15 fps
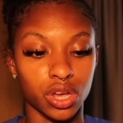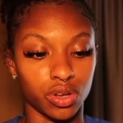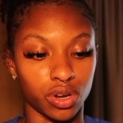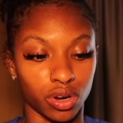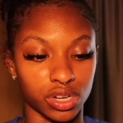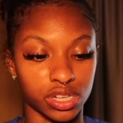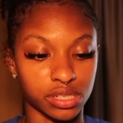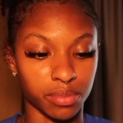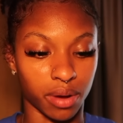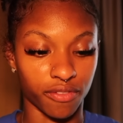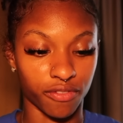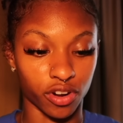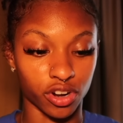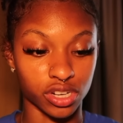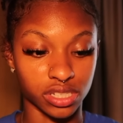You know, this is my
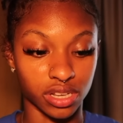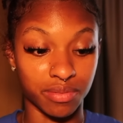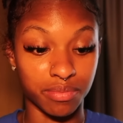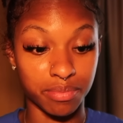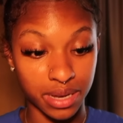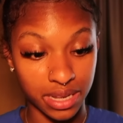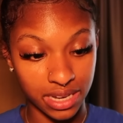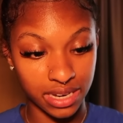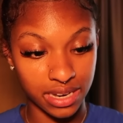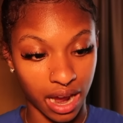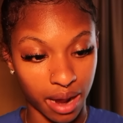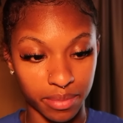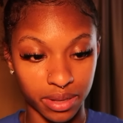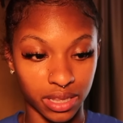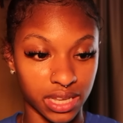first of many
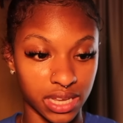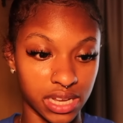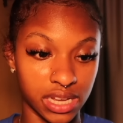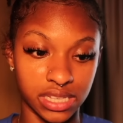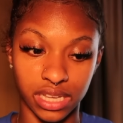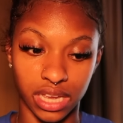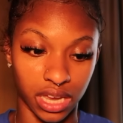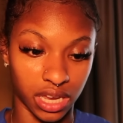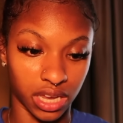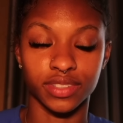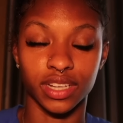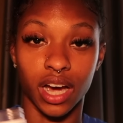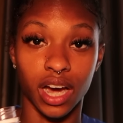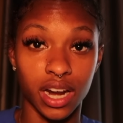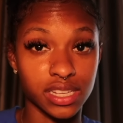Diamond Leagues,
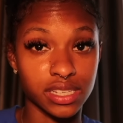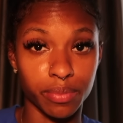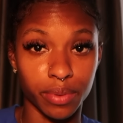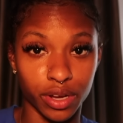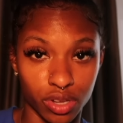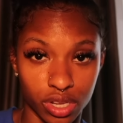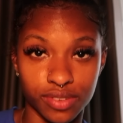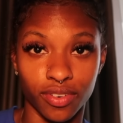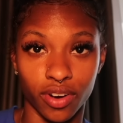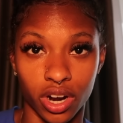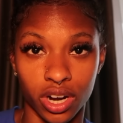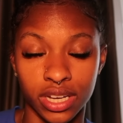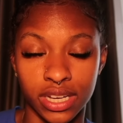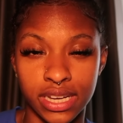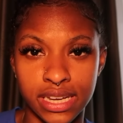and God doesn't bring you this
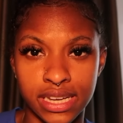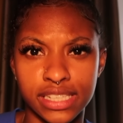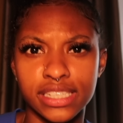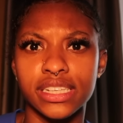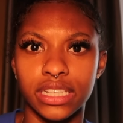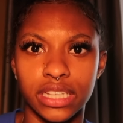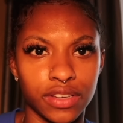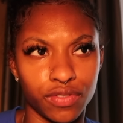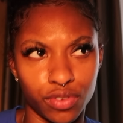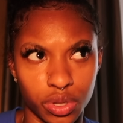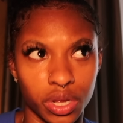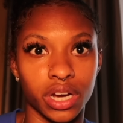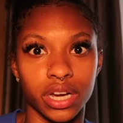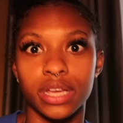far to leave you there.